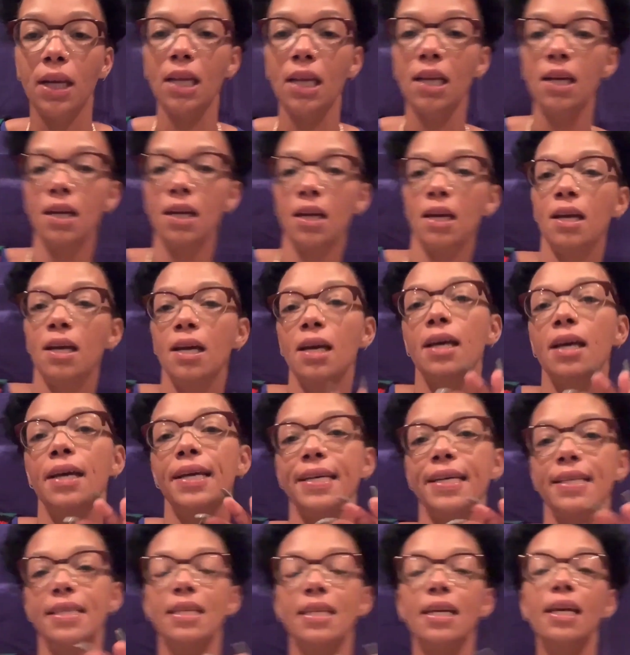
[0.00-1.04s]
is if
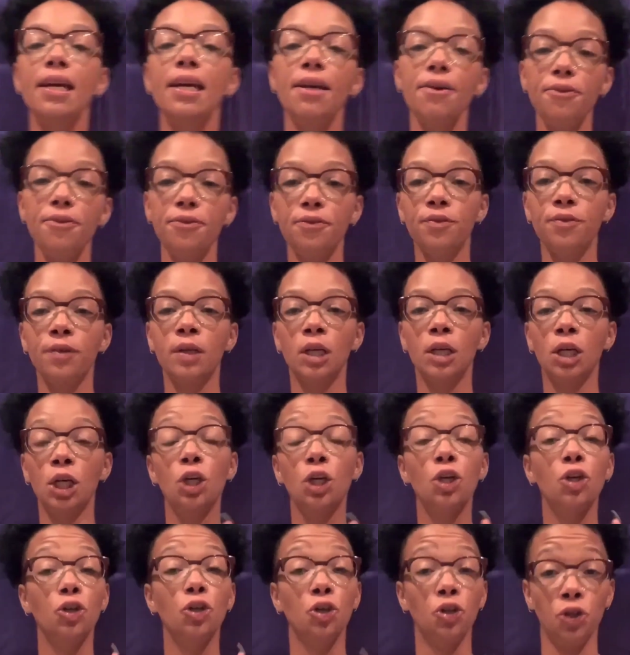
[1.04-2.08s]

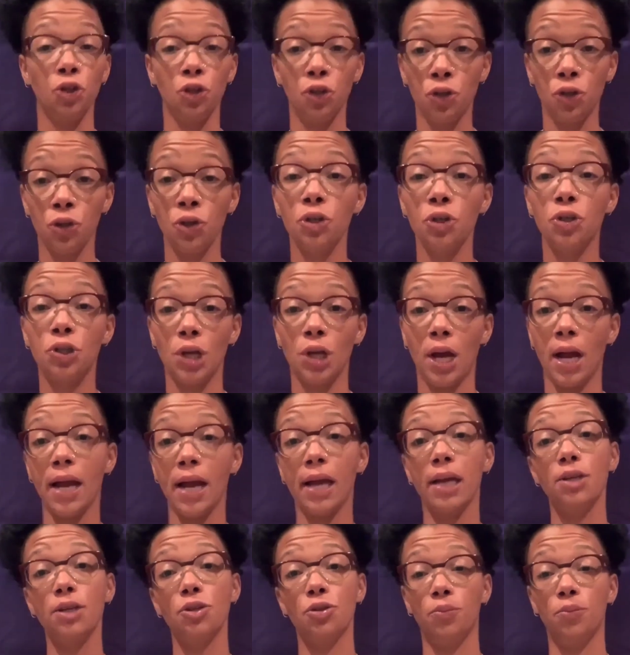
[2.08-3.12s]
you're trying to
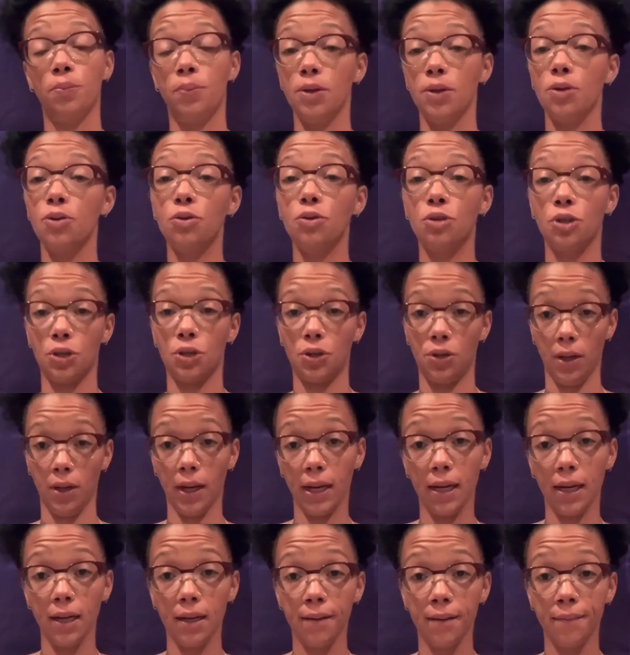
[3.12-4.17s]
build your credit,
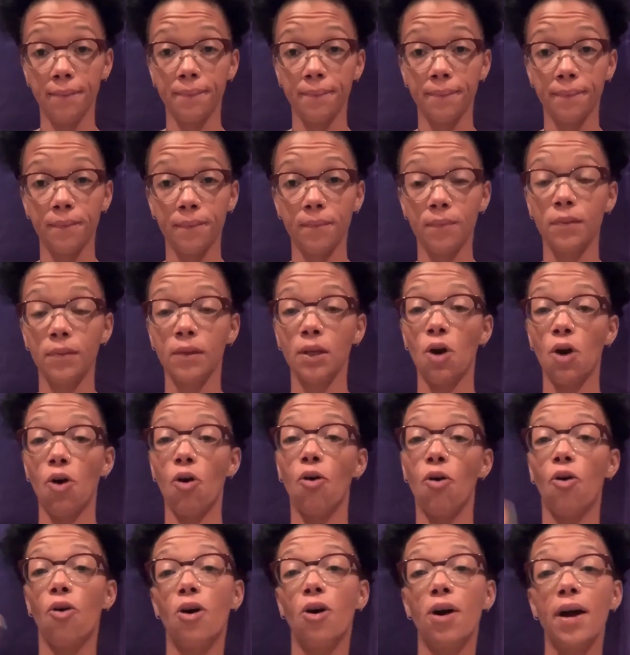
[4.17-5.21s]
or
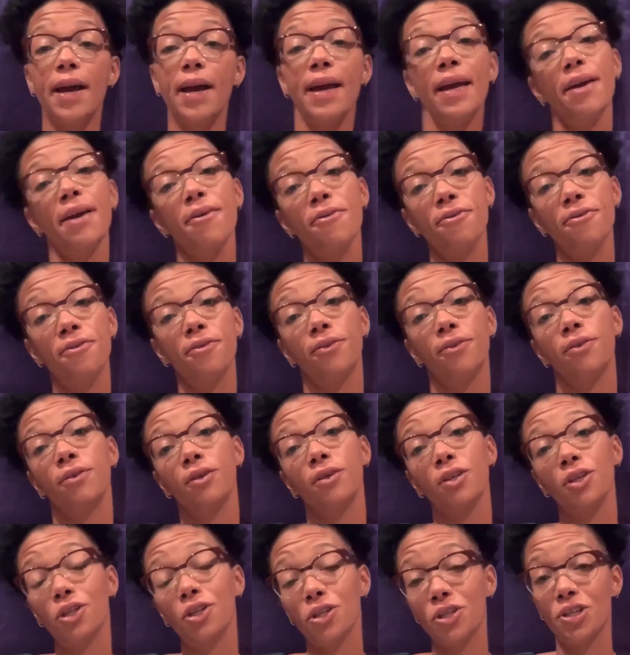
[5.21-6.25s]
if you're
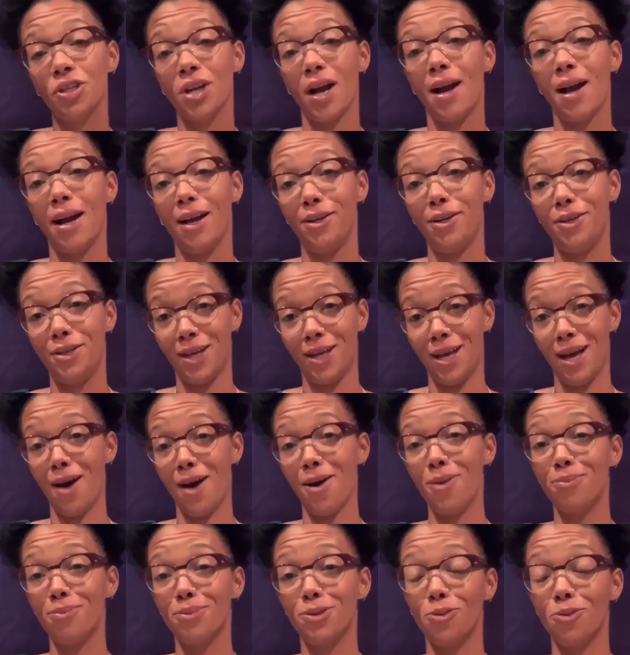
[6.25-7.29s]
trying to help someone
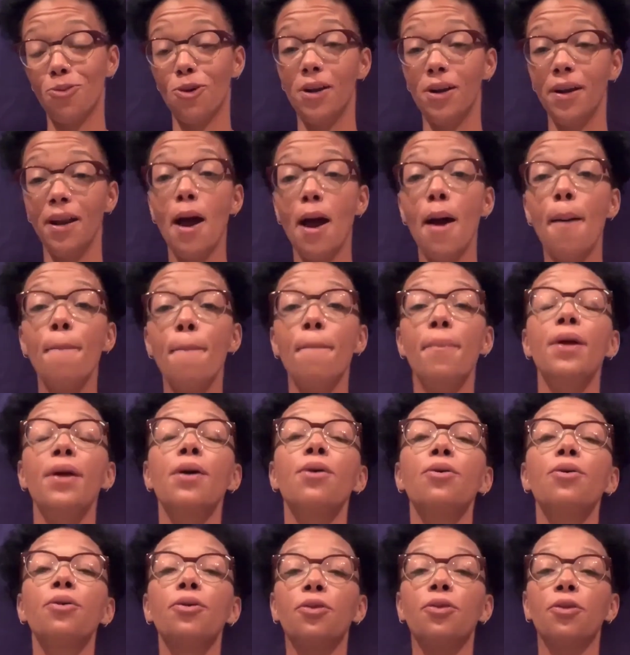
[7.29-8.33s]
build their
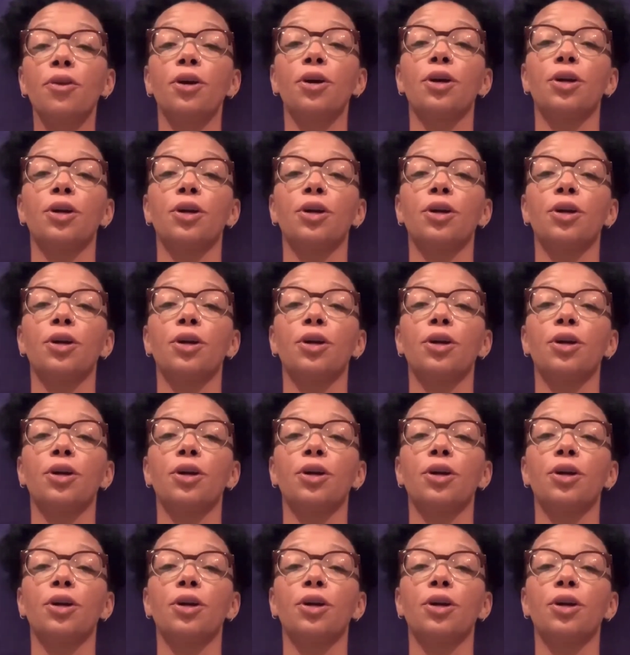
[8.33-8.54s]
credit,